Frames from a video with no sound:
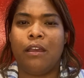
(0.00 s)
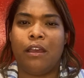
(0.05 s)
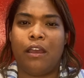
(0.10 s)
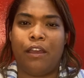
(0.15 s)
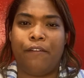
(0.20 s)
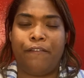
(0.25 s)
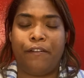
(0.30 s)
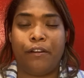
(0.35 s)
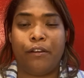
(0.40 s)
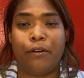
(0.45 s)

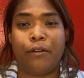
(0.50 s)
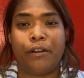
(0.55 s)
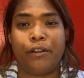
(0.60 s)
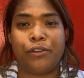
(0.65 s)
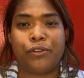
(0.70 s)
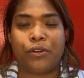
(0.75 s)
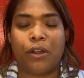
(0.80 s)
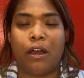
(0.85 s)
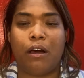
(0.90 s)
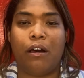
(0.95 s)
If you're going to
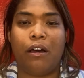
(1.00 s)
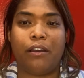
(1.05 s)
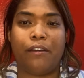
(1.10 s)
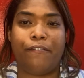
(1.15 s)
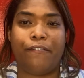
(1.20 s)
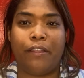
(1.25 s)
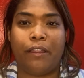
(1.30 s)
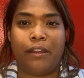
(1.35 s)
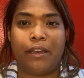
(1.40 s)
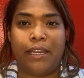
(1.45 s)
trial on a
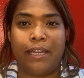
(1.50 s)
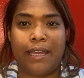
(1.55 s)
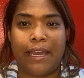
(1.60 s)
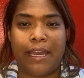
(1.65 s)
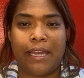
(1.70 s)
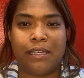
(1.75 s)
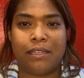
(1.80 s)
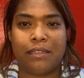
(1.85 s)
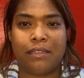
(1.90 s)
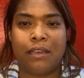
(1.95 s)
felony
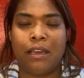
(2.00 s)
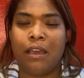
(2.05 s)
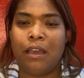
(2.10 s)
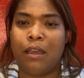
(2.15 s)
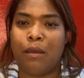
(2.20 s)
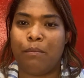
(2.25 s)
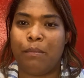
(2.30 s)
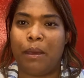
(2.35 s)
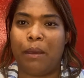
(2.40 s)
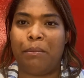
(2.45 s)
case,
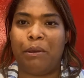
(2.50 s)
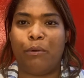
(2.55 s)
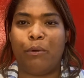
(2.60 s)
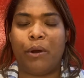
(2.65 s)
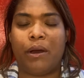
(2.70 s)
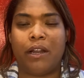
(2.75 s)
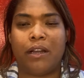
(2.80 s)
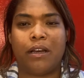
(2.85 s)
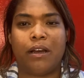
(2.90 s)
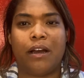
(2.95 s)
maybe you
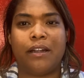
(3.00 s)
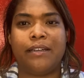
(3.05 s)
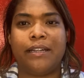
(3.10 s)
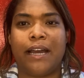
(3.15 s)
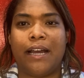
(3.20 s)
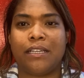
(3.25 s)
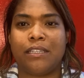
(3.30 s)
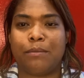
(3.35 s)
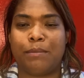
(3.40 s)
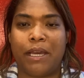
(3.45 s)
want to
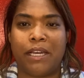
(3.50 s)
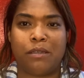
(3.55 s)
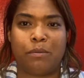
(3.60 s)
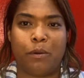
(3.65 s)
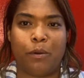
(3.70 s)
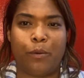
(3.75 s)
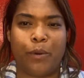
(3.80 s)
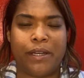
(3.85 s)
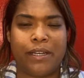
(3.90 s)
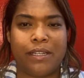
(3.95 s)
contact some
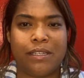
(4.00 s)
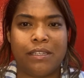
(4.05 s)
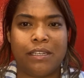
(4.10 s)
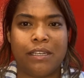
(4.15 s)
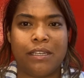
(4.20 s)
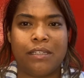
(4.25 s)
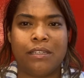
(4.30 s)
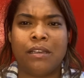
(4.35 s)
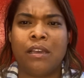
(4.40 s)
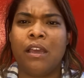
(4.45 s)
expert
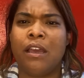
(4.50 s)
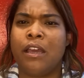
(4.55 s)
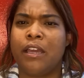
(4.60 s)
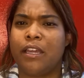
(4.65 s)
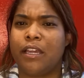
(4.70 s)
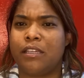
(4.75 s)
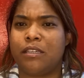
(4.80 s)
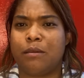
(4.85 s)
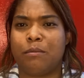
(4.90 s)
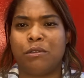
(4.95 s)
witnesses,
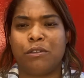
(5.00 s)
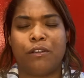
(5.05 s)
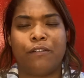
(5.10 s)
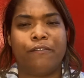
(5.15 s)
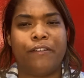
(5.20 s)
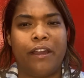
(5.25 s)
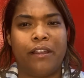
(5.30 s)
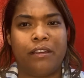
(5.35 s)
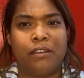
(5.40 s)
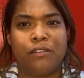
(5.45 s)
get some
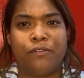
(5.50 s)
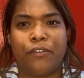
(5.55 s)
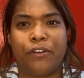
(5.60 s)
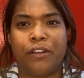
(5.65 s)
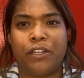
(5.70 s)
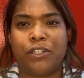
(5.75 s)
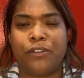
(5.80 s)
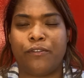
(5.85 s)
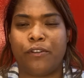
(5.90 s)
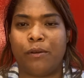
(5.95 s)
surveillance
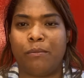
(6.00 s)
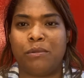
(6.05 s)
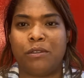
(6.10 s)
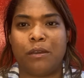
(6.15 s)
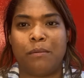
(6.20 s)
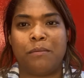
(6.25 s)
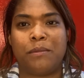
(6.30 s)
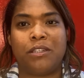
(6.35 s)
footage from some